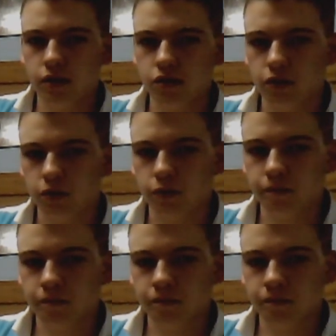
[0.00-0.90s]
So
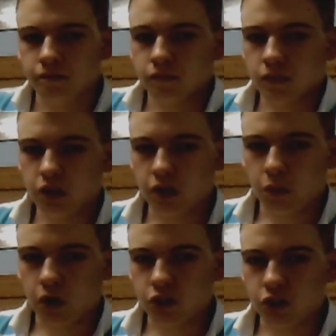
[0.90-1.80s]
you got to
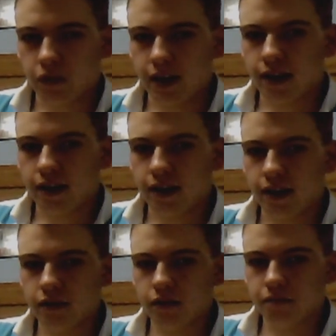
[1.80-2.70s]
watch out for that.
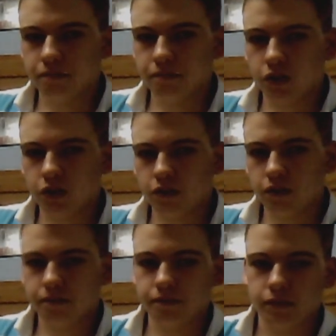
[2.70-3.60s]

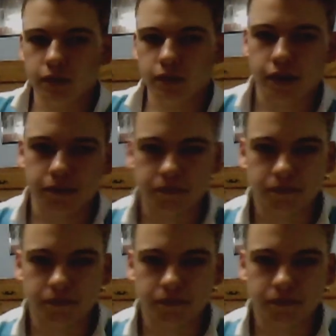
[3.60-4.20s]
Yeah.